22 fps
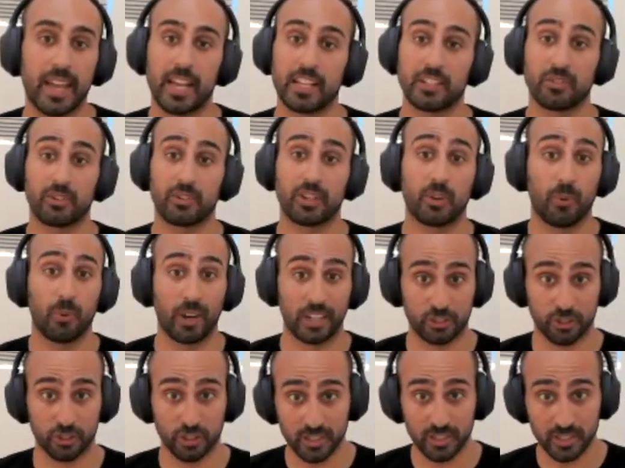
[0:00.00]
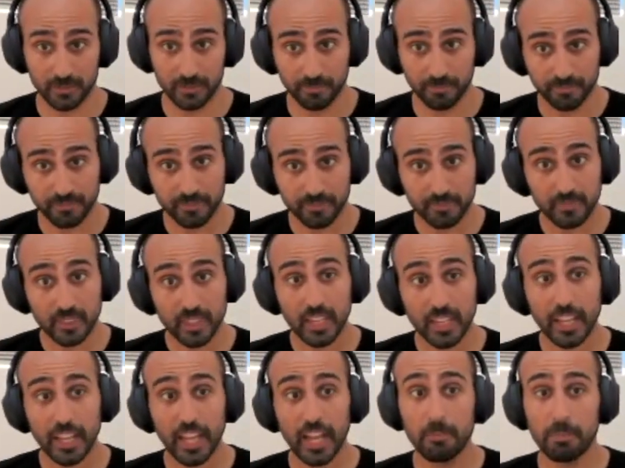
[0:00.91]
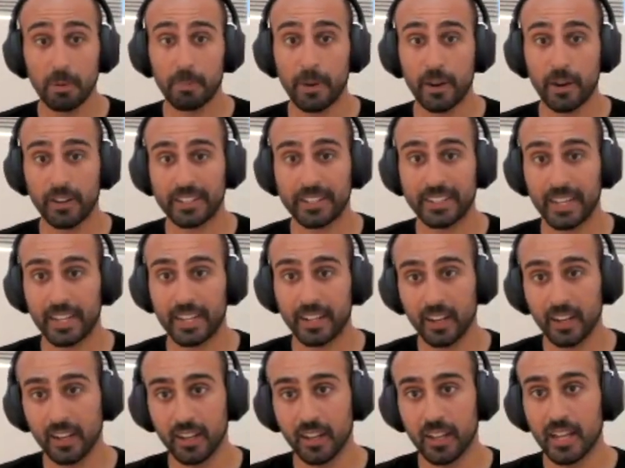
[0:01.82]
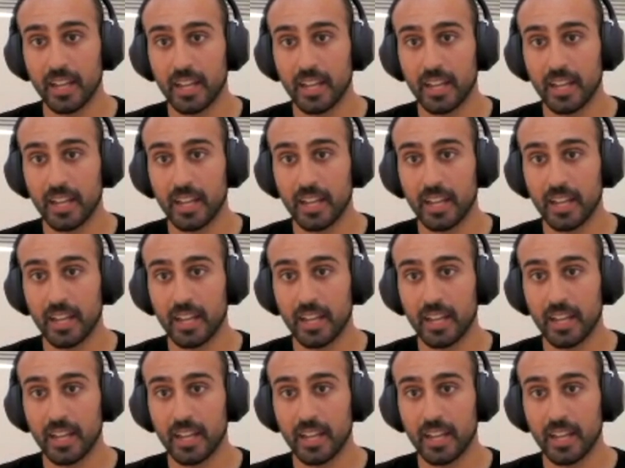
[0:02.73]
answering questions and preparing data.